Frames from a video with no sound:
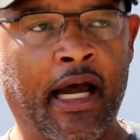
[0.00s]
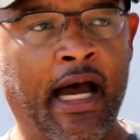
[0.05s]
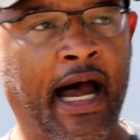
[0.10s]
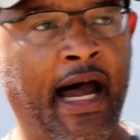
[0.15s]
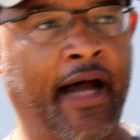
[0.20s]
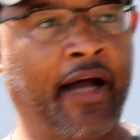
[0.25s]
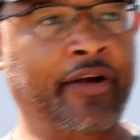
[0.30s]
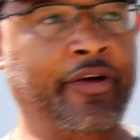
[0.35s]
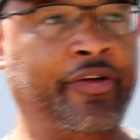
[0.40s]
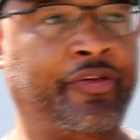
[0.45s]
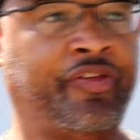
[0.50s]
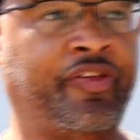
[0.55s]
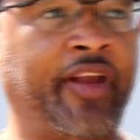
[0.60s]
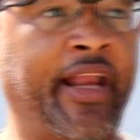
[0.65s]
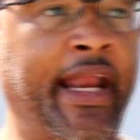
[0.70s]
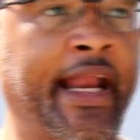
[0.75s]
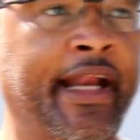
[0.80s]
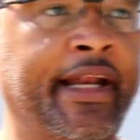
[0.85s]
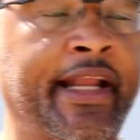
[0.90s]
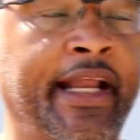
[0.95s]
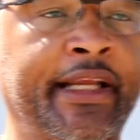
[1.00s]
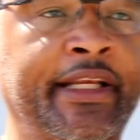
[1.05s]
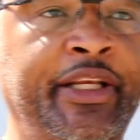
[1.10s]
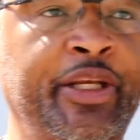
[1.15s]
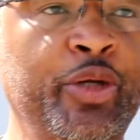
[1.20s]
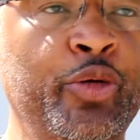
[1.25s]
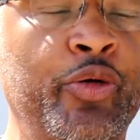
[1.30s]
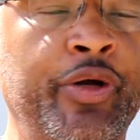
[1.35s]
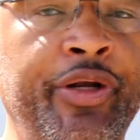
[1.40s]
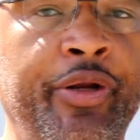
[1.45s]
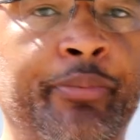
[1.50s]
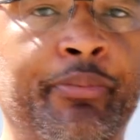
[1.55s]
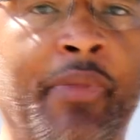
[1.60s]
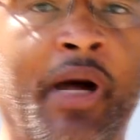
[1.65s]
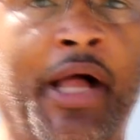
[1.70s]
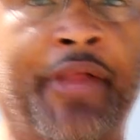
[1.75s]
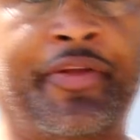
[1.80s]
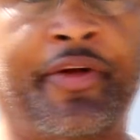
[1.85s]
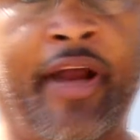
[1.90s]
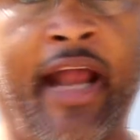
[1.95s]
I understand that you and the
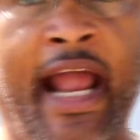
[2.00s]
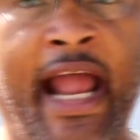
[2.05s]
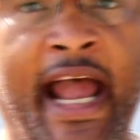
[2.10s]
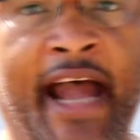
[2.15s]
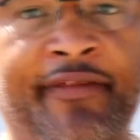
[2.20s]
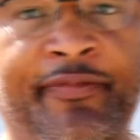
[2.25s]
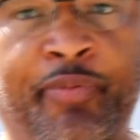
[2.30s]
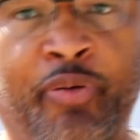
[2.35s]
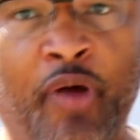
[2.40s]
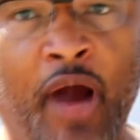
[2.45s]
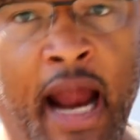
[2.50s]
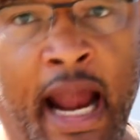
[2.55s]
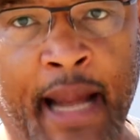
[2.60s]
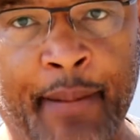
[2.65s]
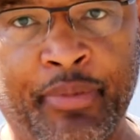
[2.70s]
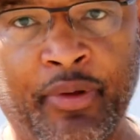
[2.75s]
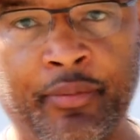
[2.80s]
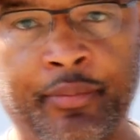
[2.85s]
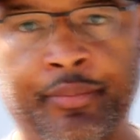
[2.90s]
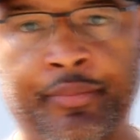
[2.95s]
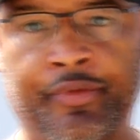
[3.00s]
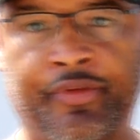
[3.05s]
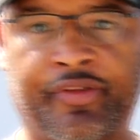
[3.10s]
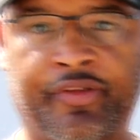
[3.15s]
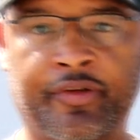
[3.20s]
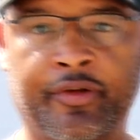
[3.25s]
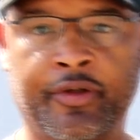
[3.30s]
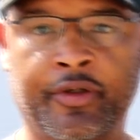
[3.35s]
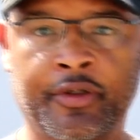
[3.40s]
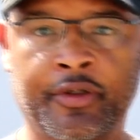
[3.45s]
mother have problems.